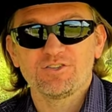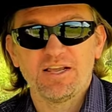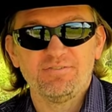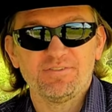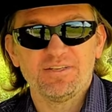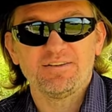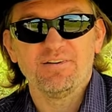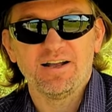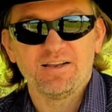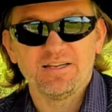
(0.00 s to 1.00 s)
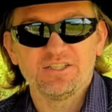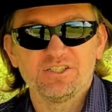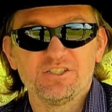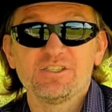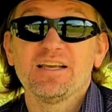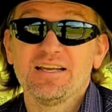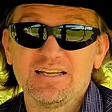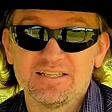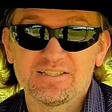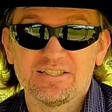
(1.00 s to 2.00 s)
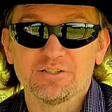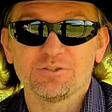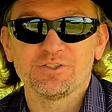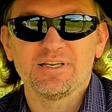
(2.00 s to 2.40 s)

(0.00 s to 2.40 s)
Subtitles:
safety violations in a single